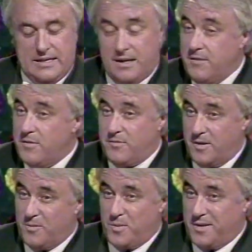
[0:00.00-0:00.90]
Even if you
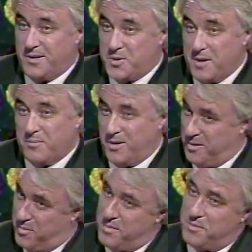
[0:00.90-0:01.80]
don't win the trip, you
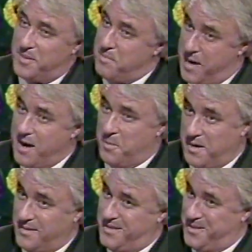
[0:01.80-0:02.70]
could probably buy
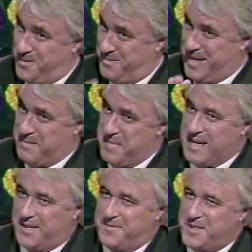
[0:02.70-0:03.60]
one to that
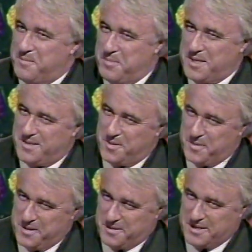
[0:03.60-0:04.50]
magnificent beach that
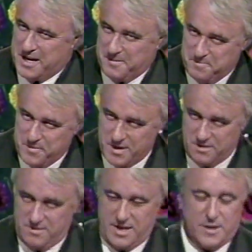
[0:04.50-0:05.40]
we looked at.
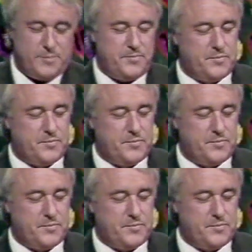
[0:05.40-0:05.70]
All right?